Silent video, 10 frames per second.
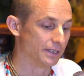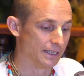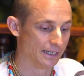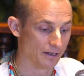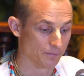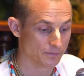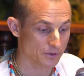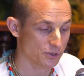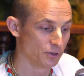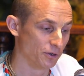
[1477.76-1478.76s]
Yeah,
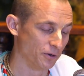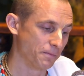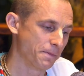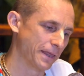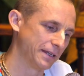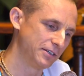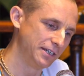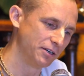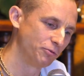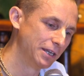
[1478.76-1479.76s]
so, and
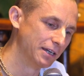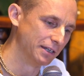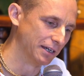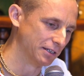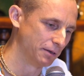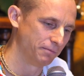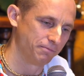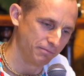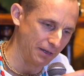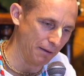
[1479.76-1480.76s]
here we hear another
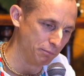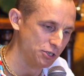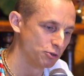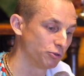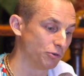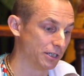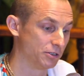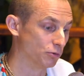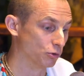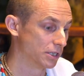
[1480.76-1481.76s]
episode where a
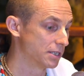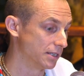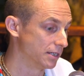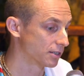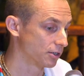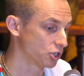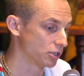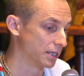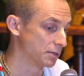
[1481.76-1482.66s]
devotee sees Krishna,